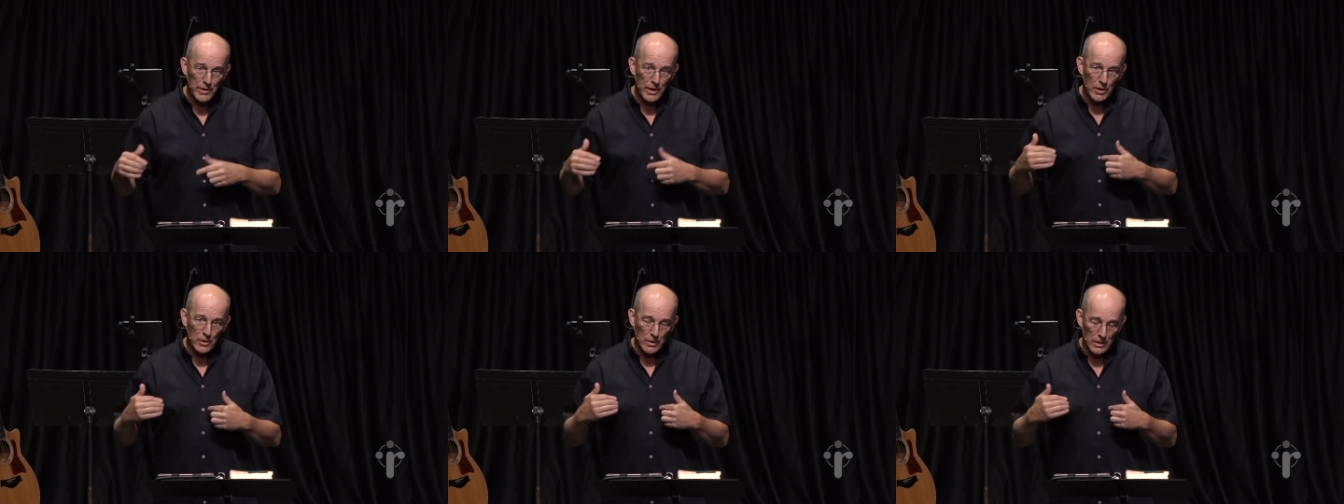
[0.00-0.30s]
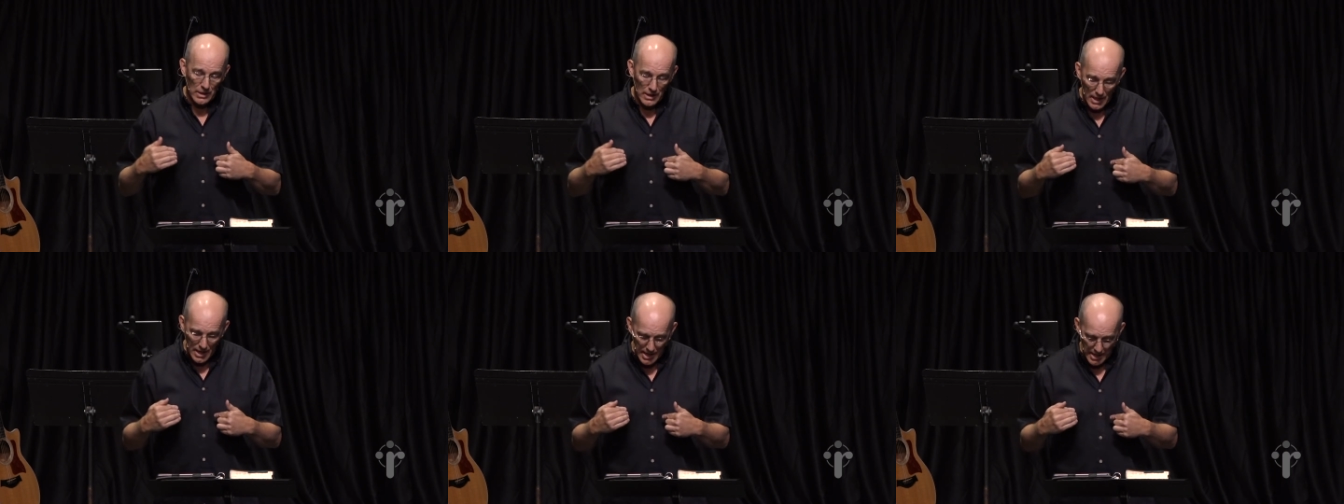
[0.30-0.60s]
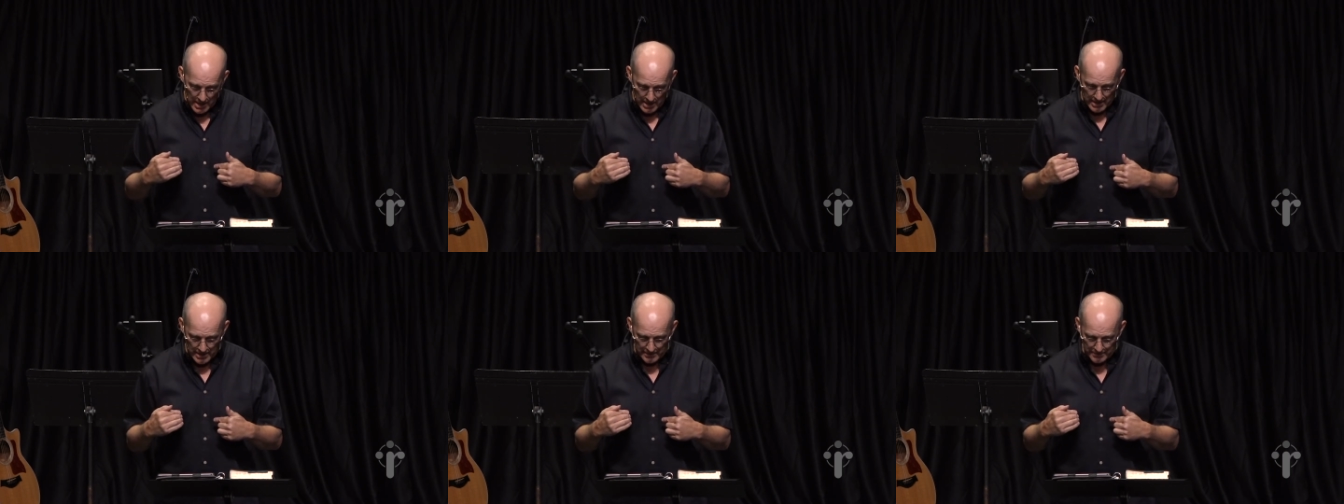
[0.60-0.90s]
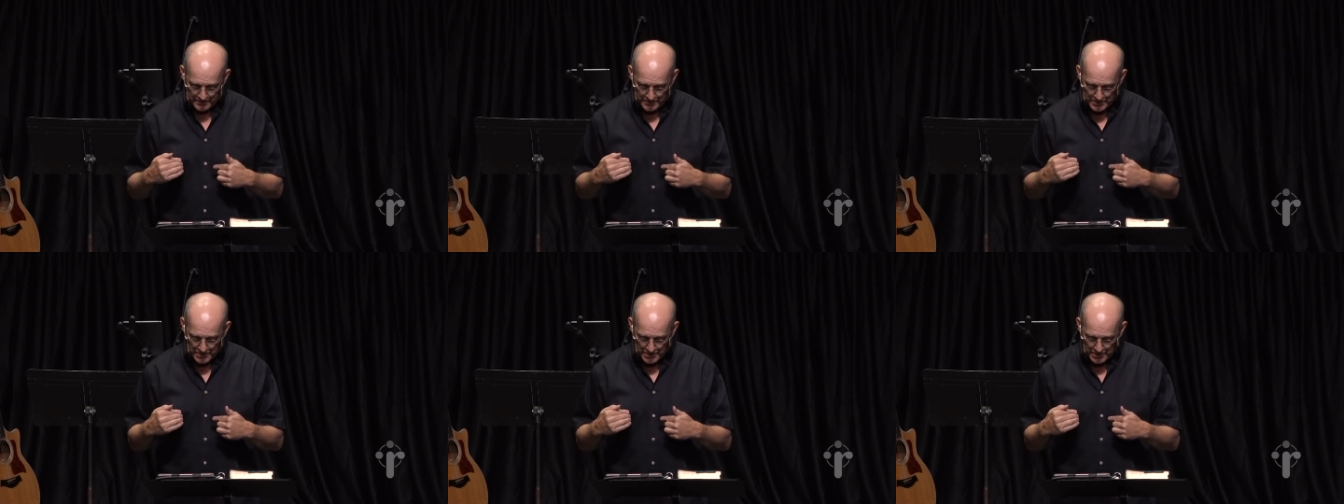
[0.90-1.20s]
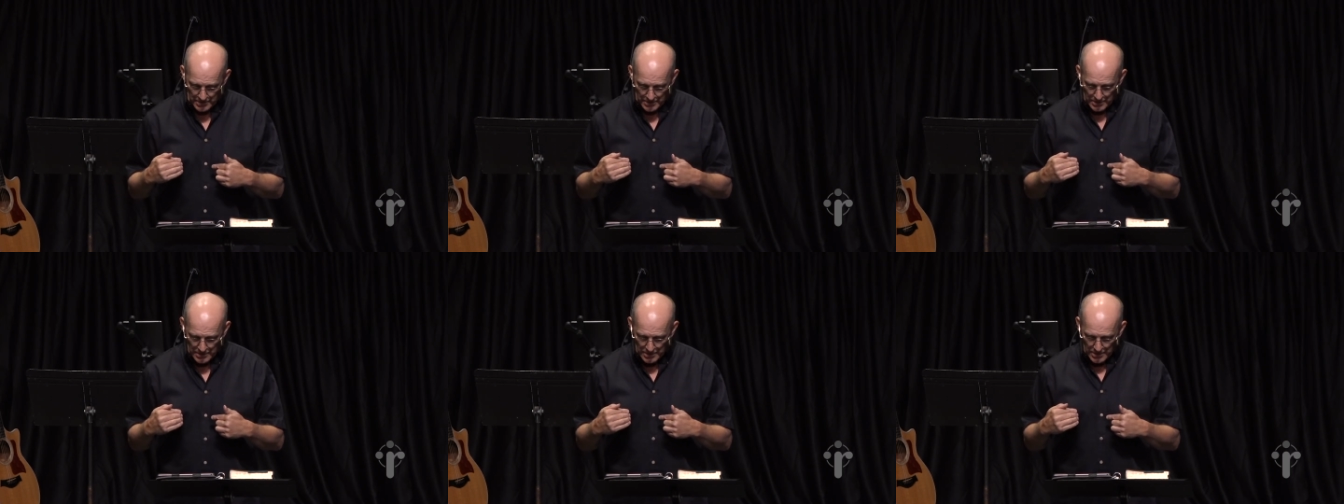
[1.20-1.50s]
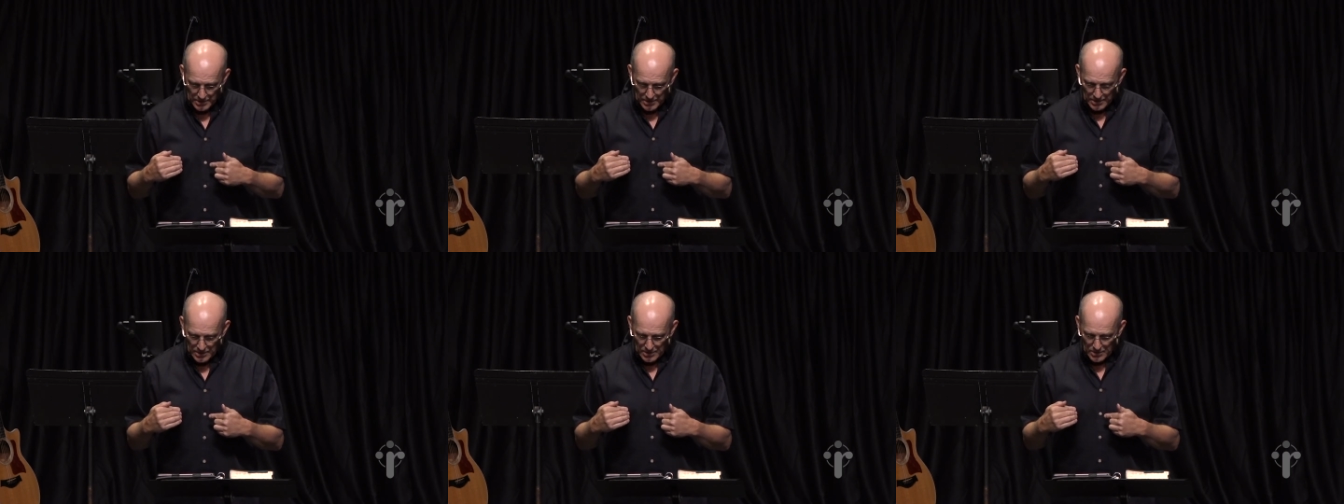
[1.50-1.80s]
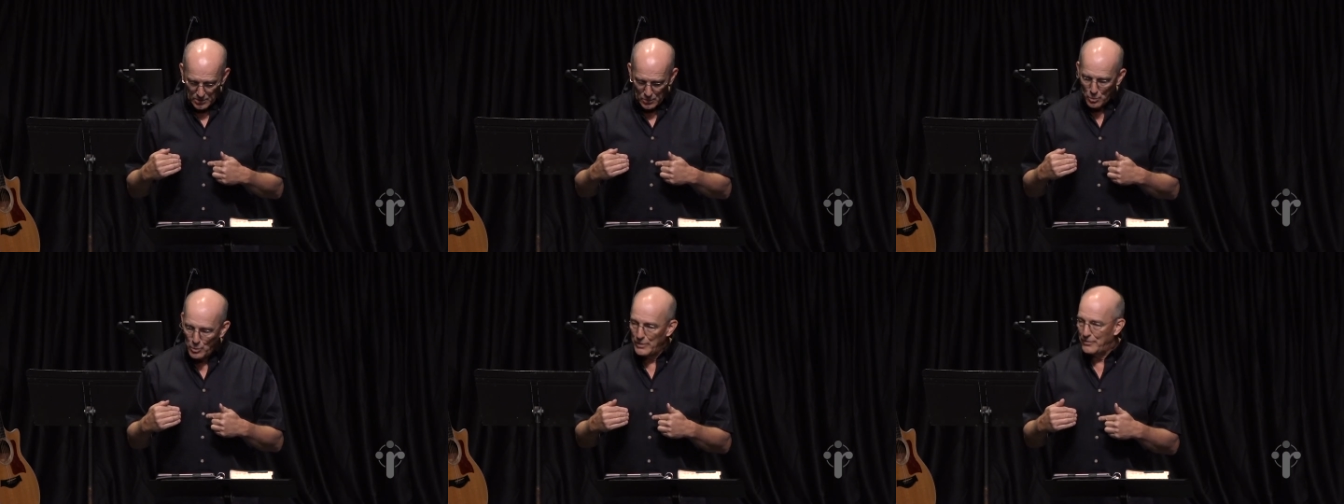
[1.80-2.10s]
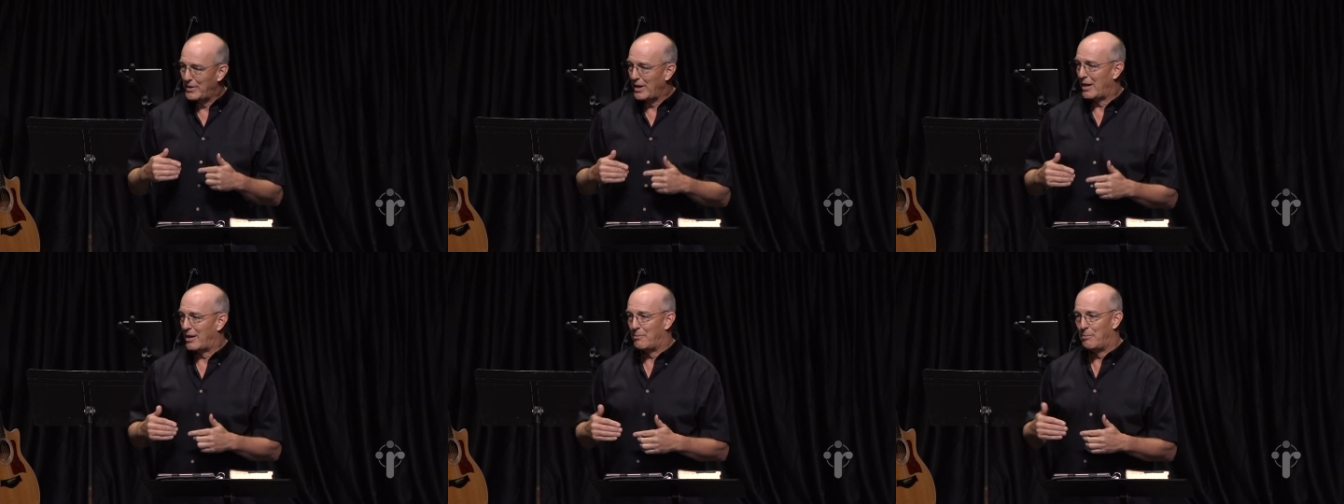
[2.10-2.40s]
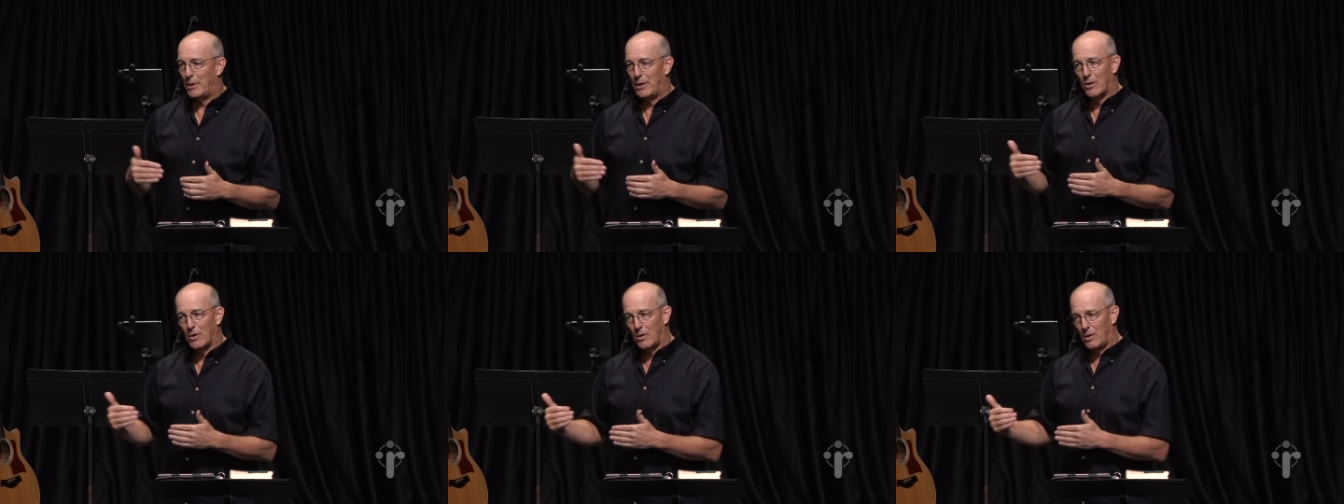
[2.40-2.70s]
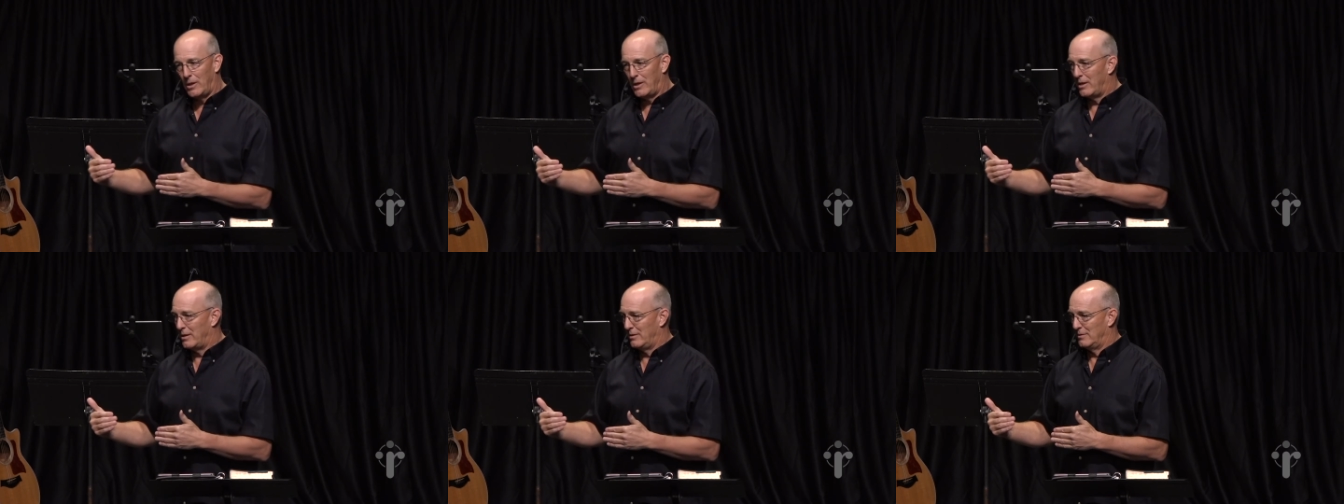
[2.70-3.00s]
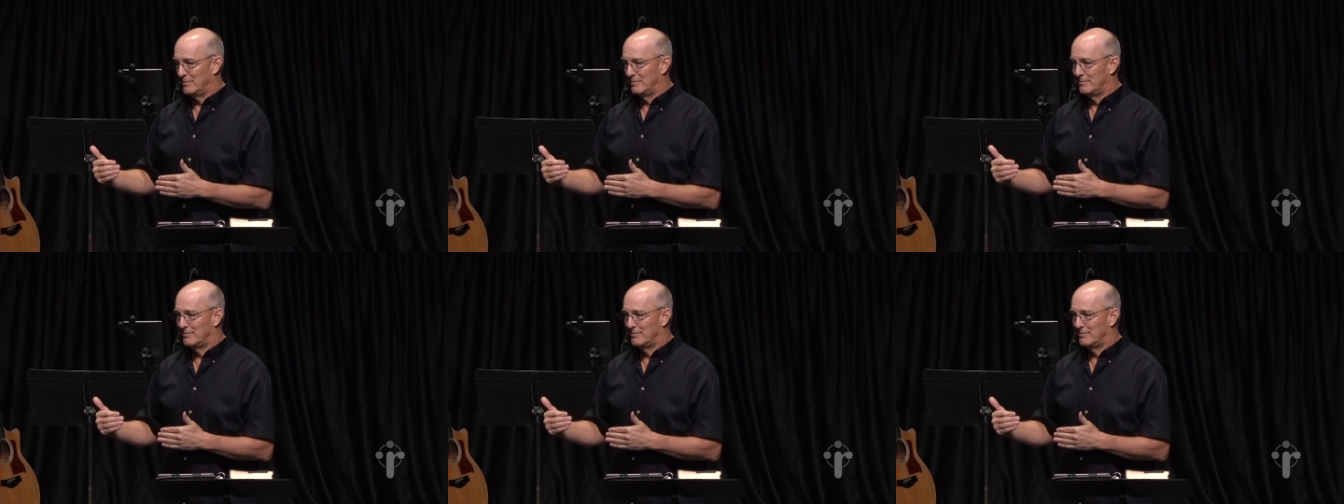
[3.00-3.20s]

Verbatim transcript: our lives, we've got to be all in,